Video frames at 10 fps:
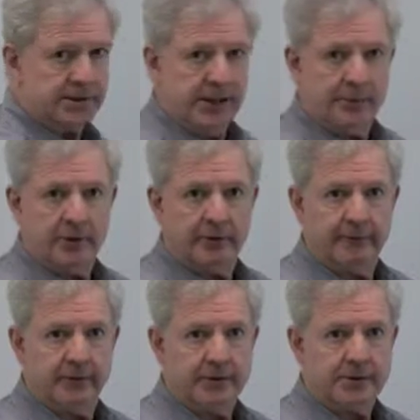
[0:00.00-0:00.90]
the same
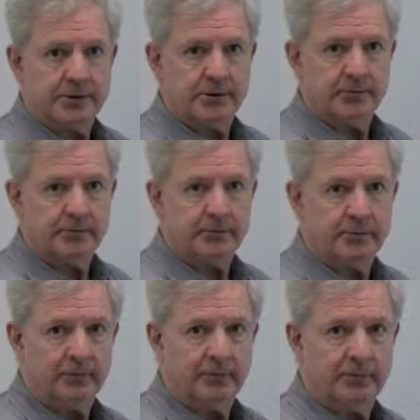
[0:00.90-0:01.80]
interference
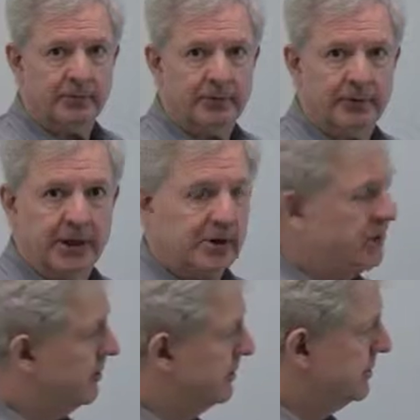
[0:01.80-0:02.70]
that
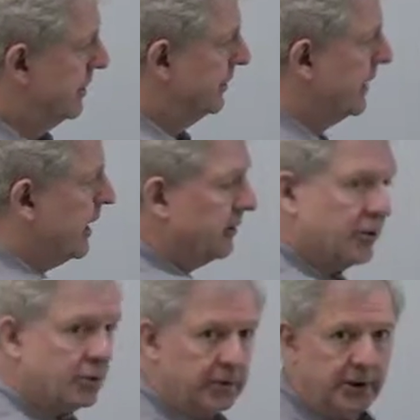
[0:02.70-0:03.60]
occurs
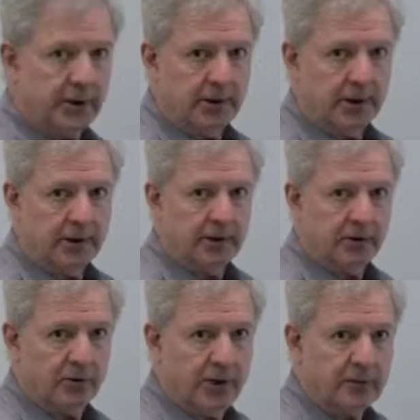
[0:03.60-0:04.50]
non-locally
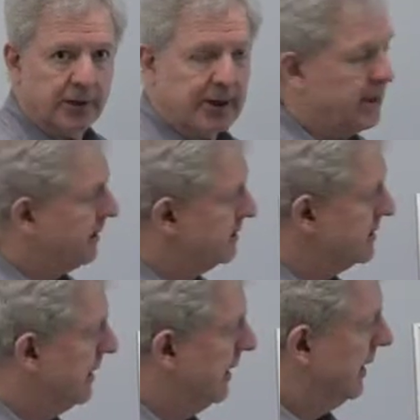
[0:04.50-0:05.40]
in quantum
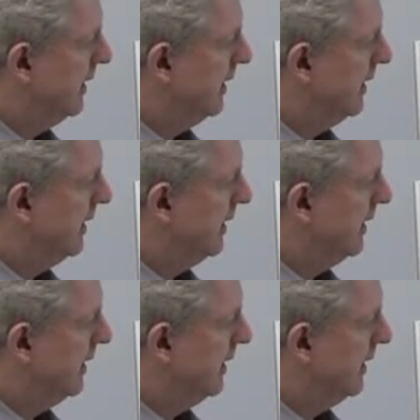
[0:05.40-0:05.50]
mechanics.